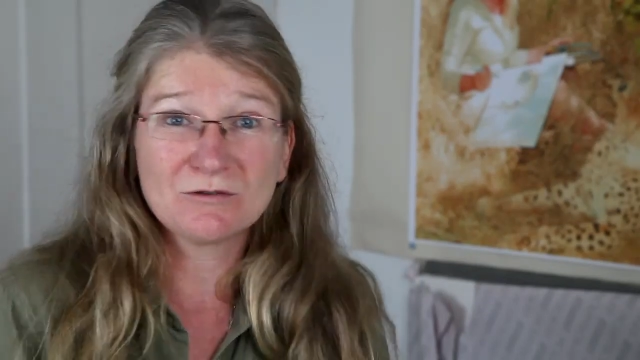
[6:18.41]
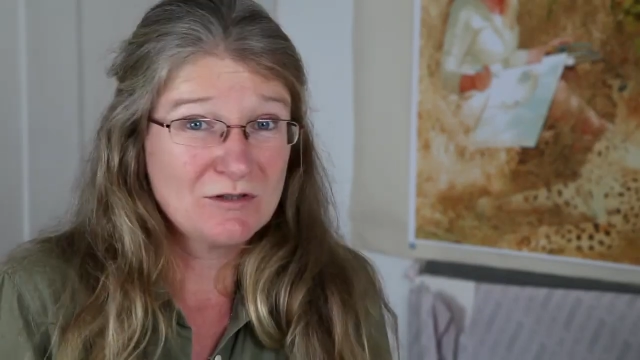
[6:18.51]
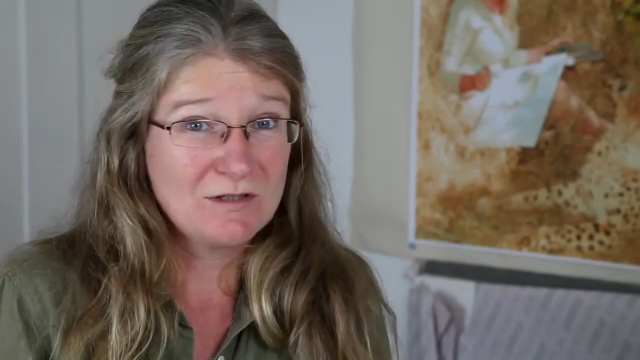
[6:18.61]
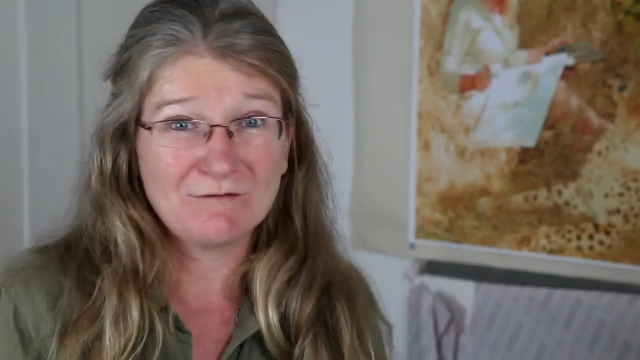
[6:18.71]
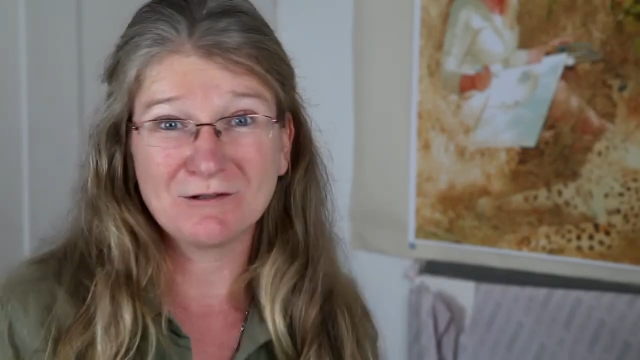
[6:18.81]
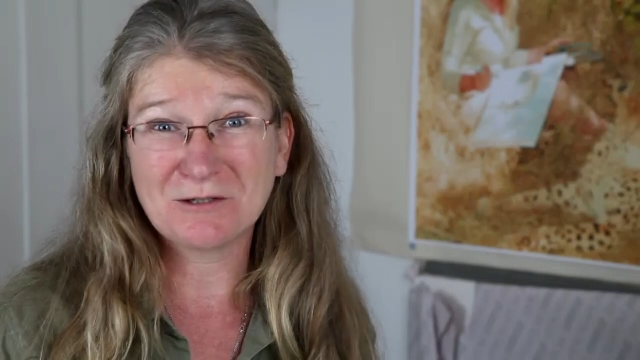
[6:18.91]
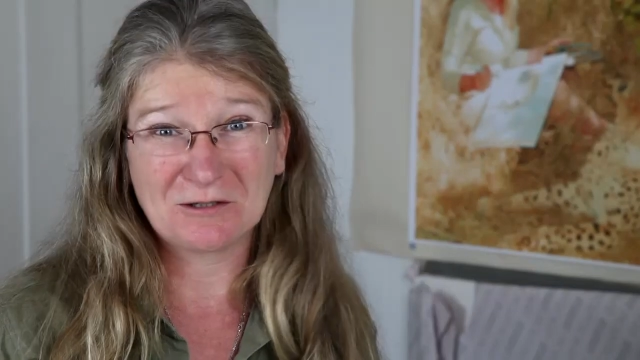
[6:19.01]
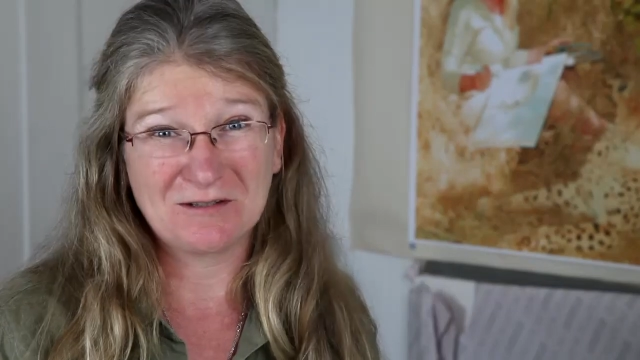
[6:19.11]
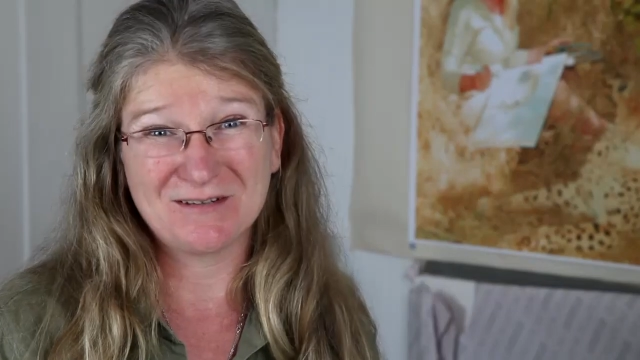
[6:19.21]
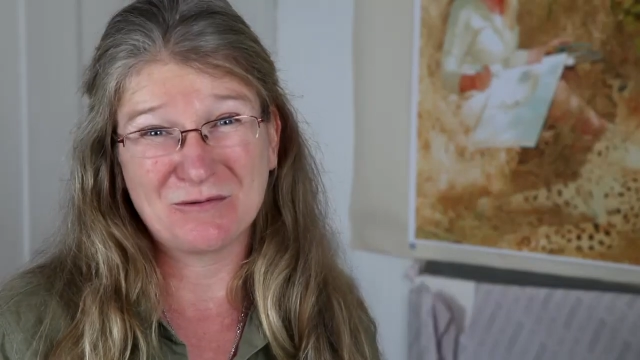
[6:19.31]
or just have a
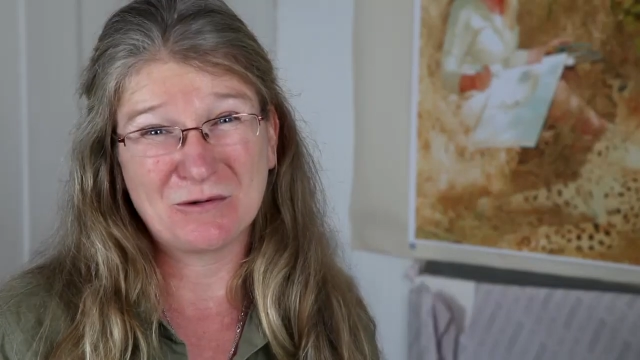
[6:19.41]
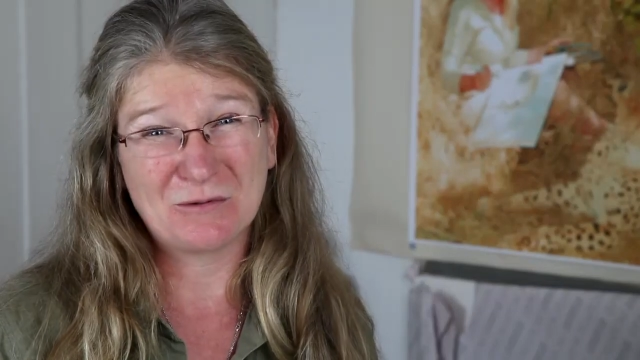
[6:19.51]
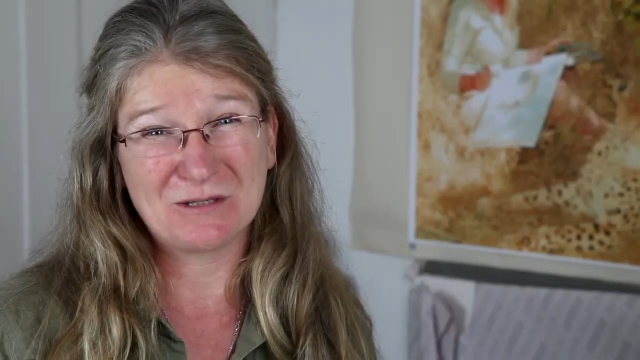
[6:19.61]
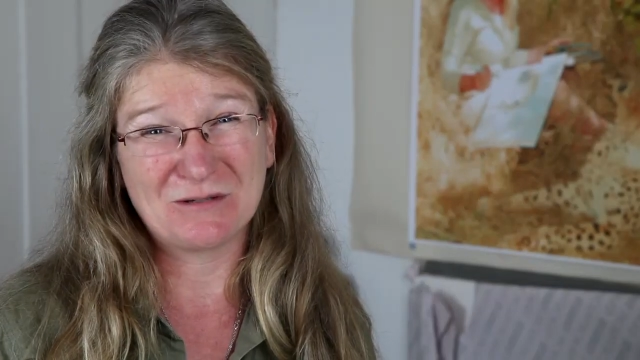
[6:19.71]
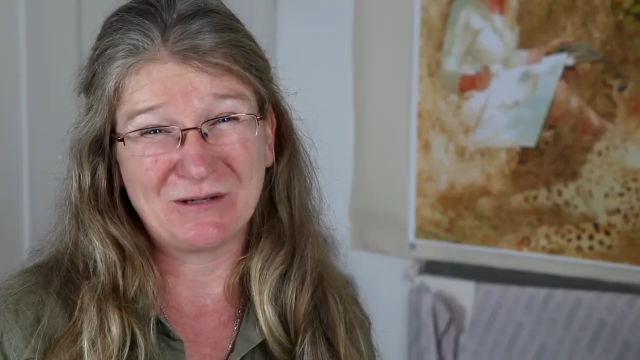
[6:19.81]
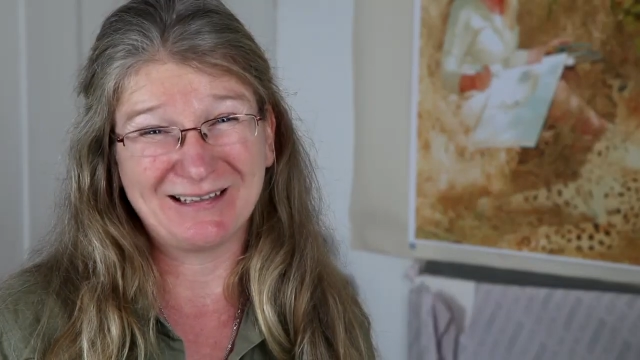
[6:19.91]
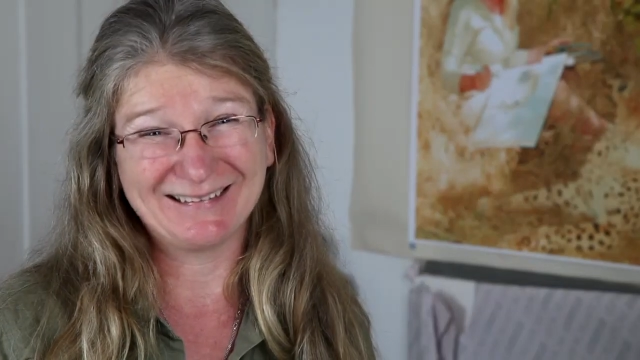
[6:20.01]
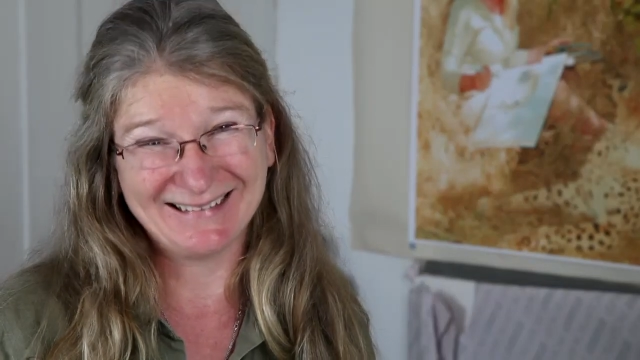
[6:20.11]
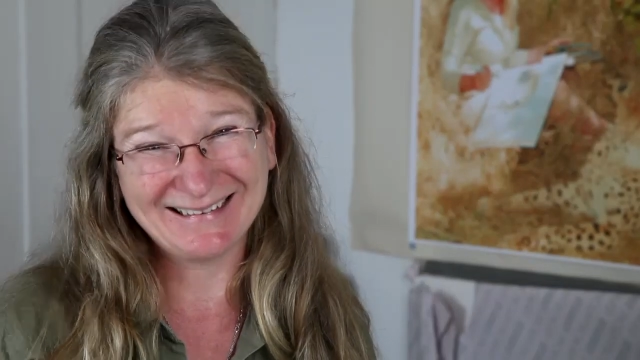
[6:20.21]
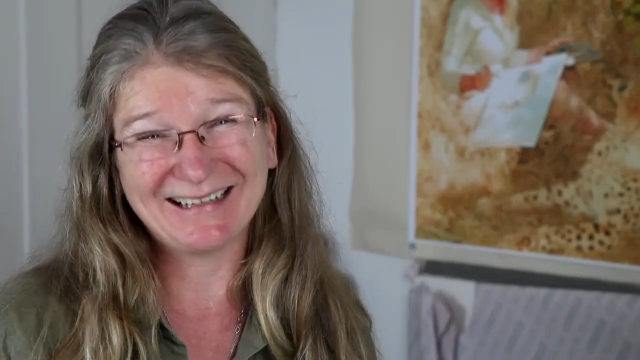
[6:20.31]
look and see what we're
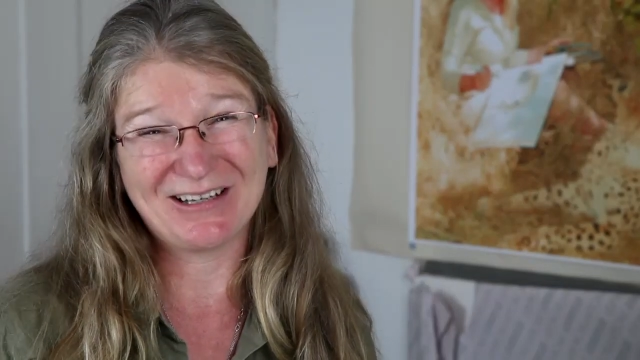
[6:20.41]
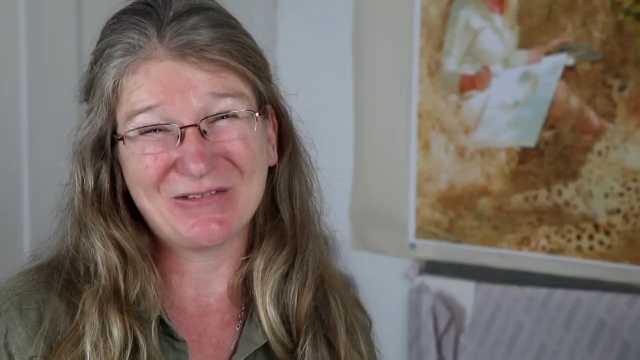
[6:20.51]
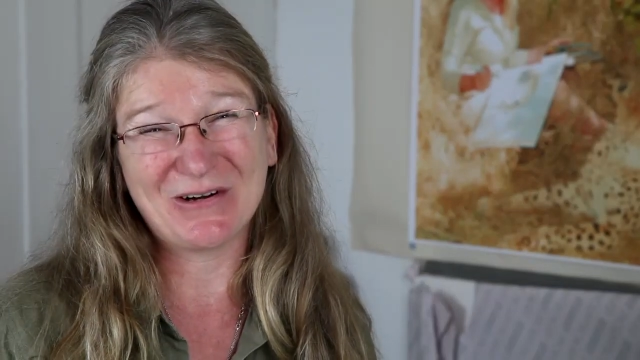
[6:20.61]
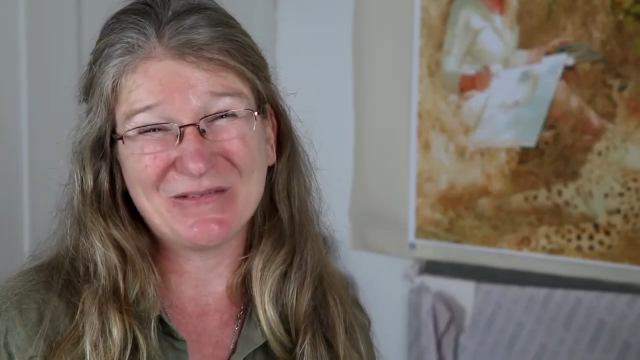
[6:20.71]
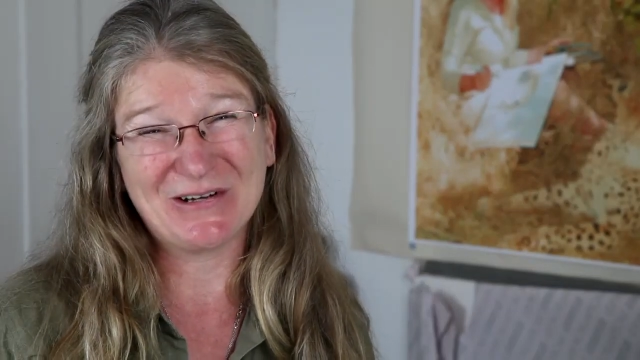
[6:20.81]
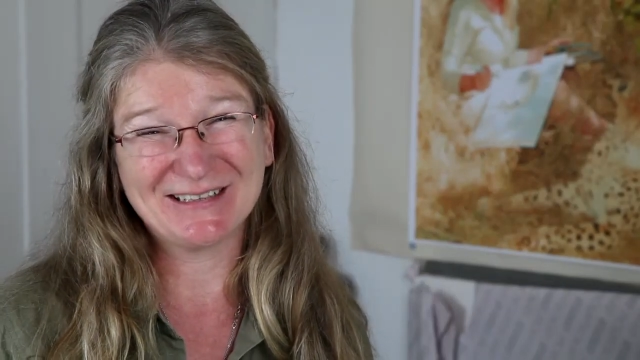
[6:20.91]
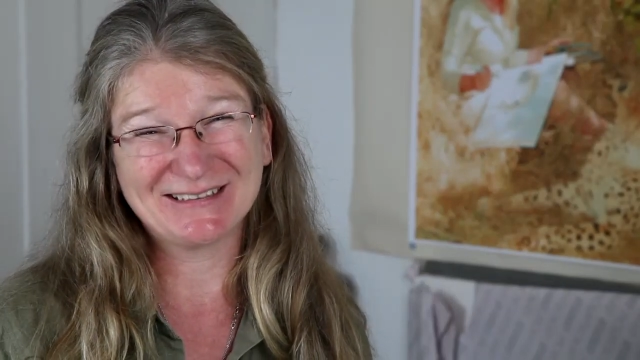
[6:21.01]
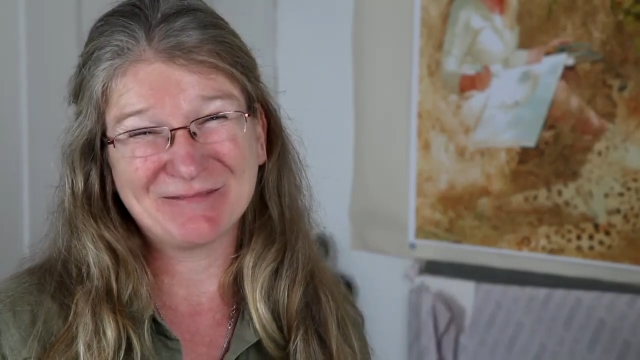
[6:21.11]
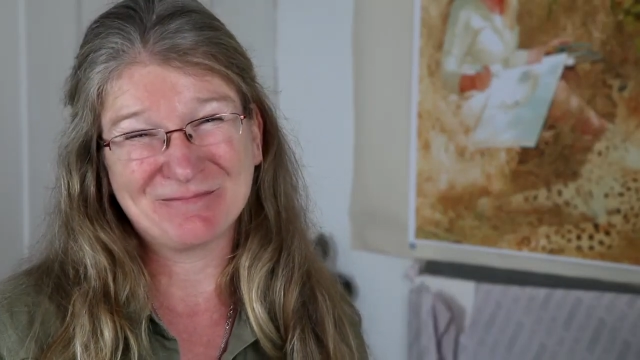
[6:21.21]
doing. Thank you very much.